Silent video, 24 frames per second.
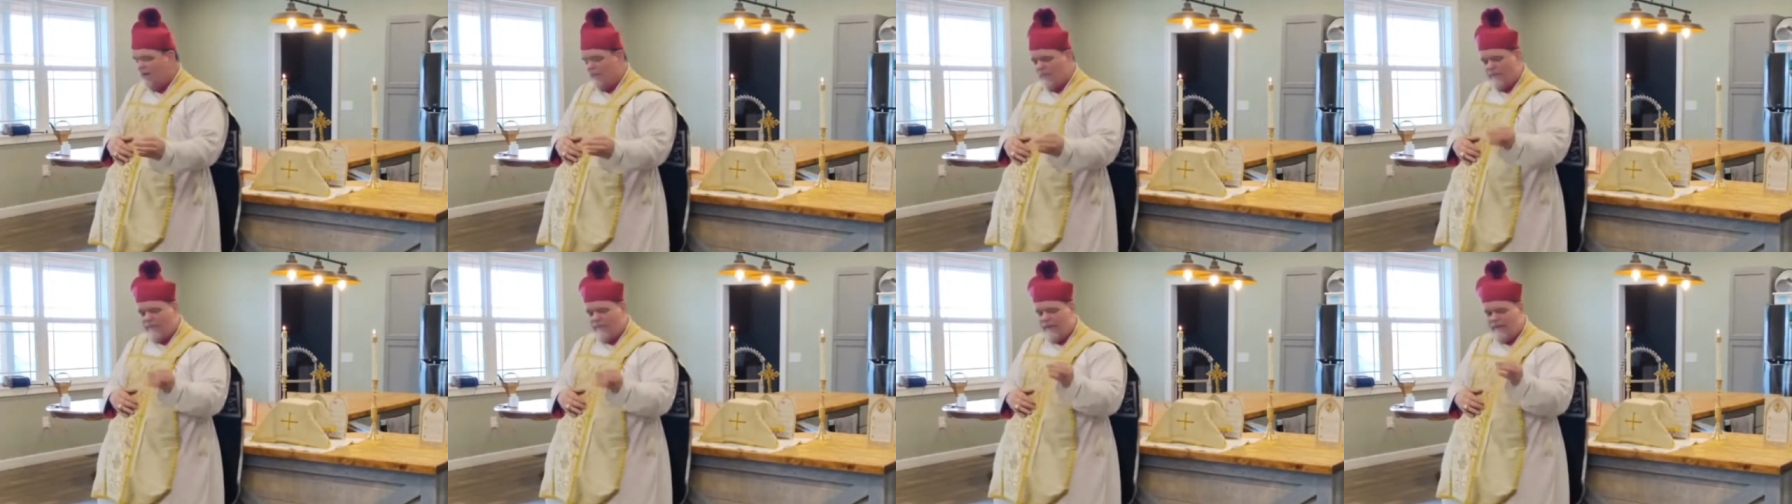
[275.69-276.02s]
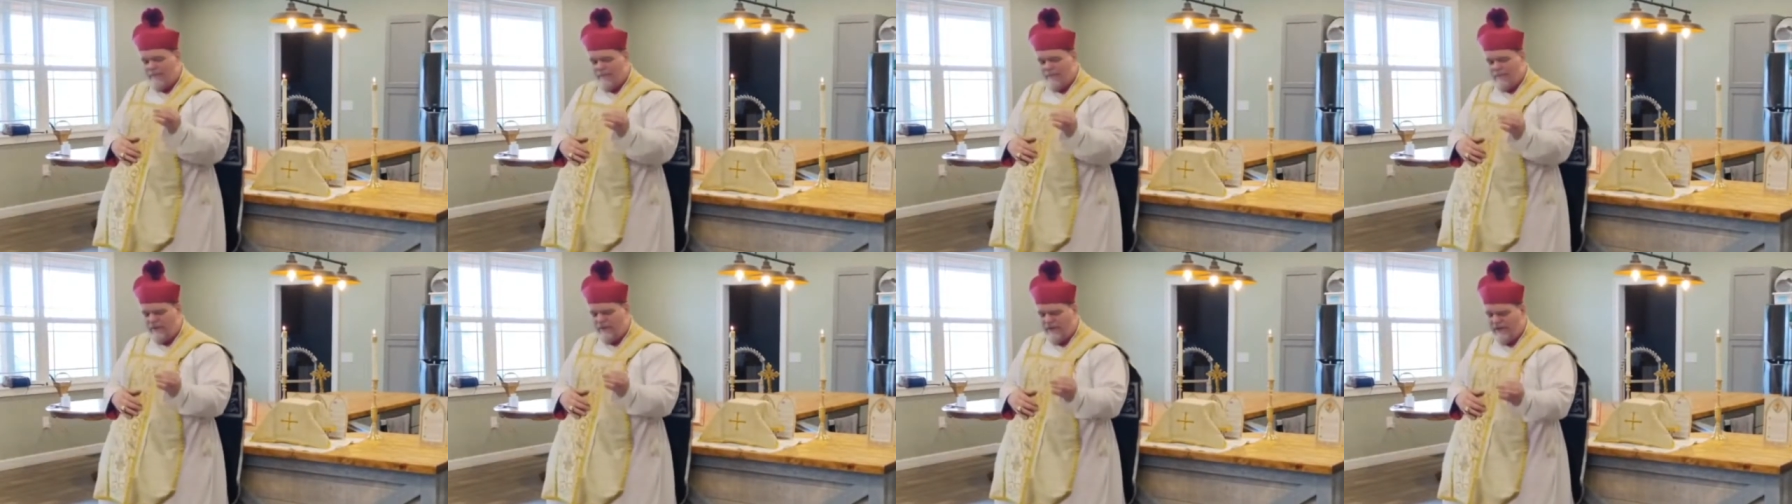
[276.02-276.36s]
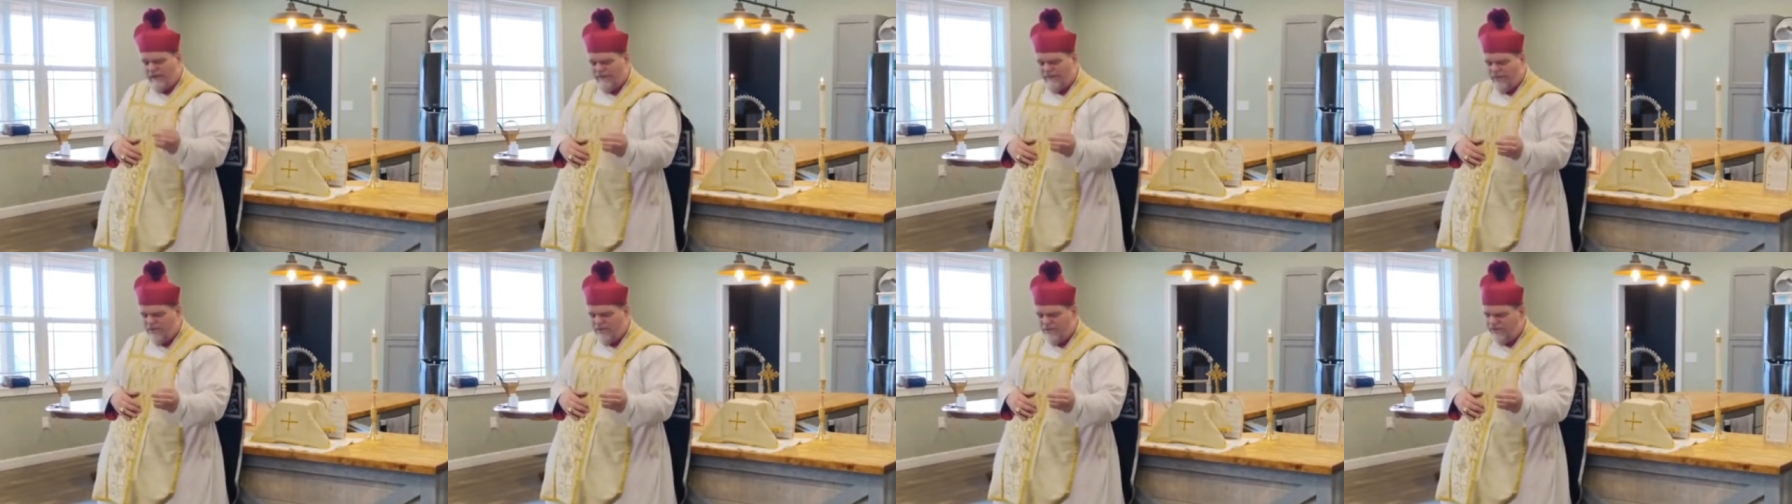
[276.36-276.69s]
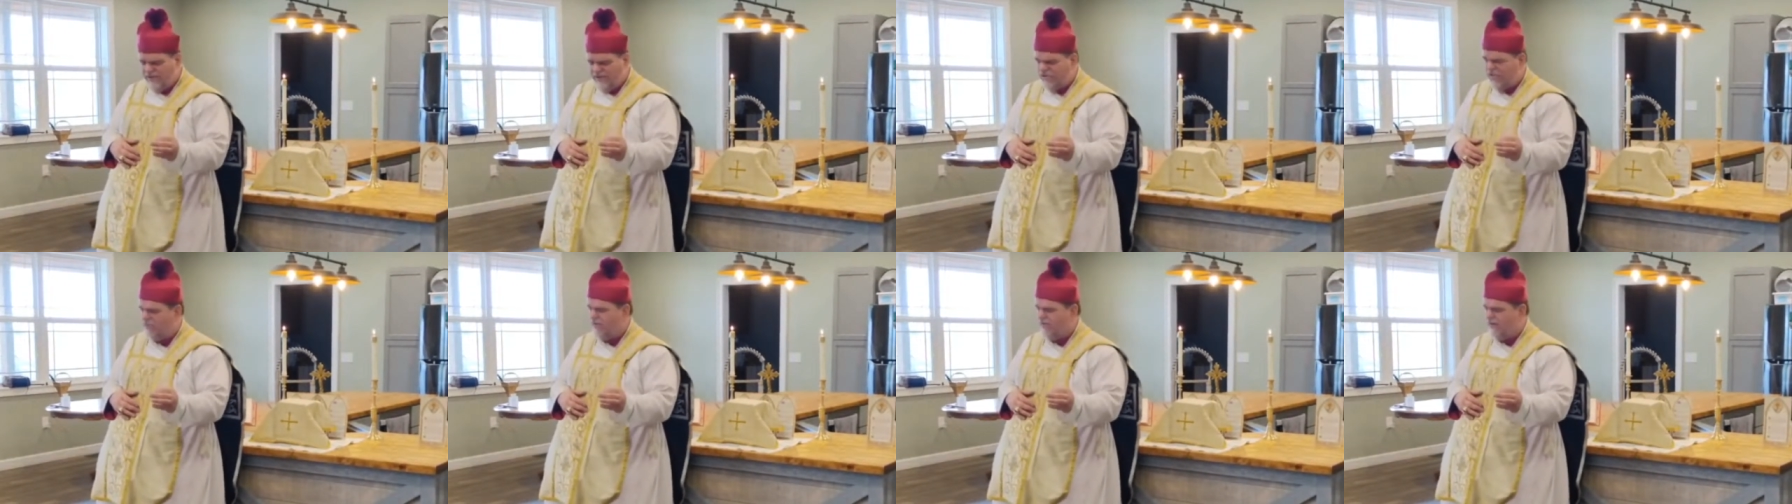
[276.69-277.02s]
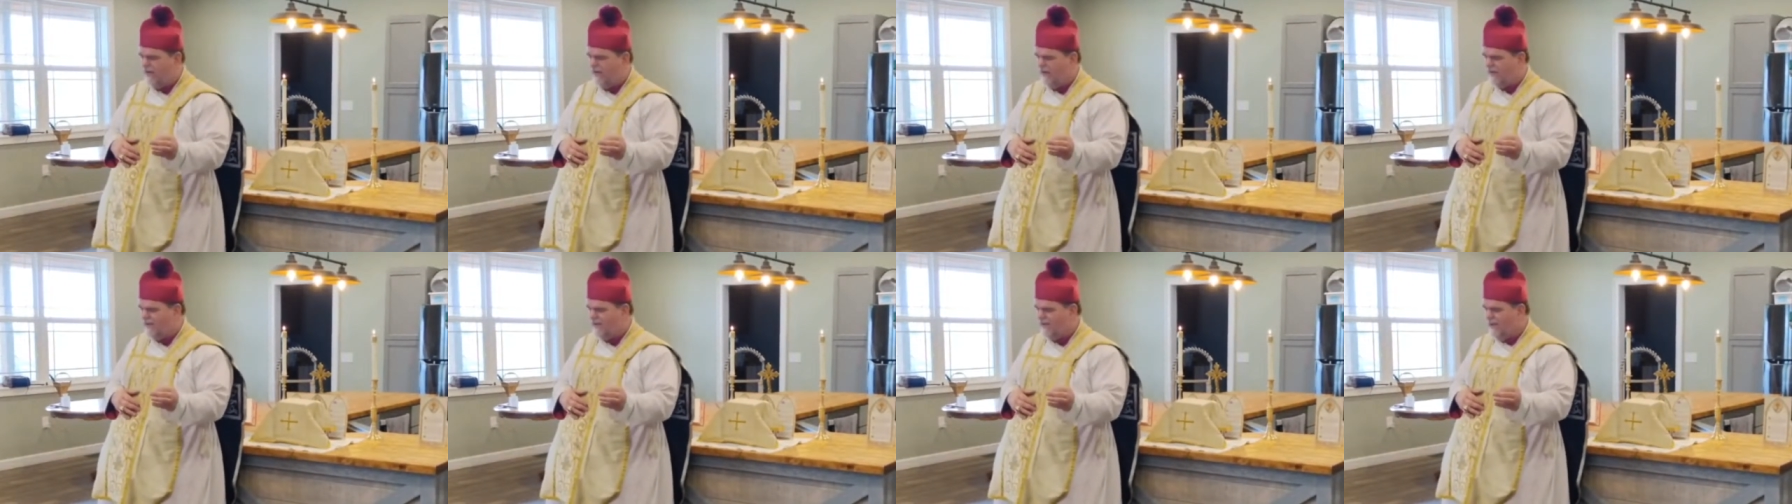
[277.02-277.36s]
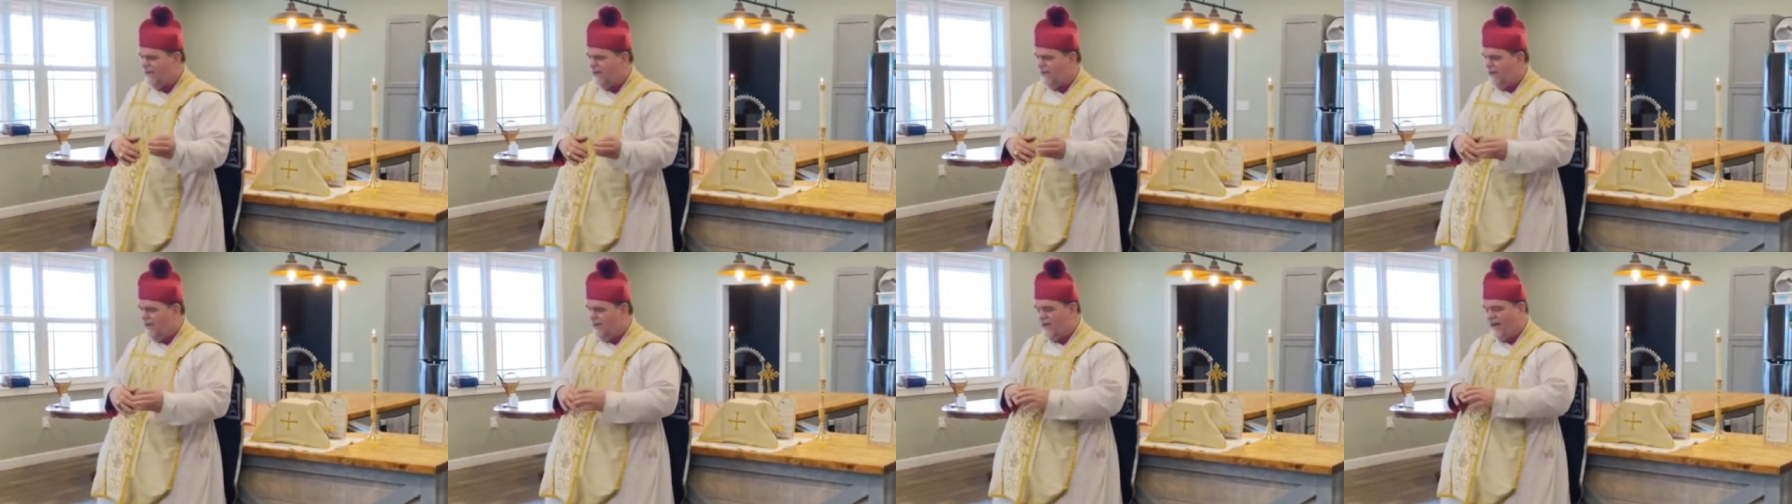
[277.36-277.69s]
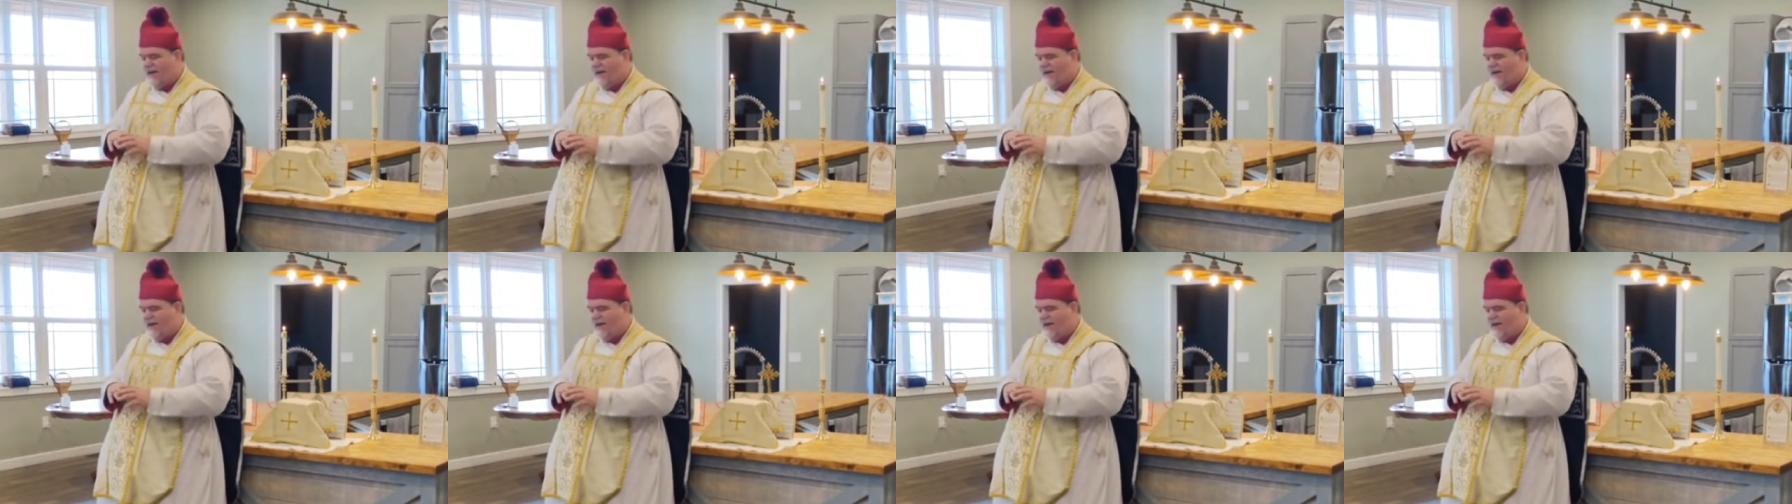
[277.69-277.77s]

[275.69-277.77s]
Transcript: where people believed in Jesus Christ. In the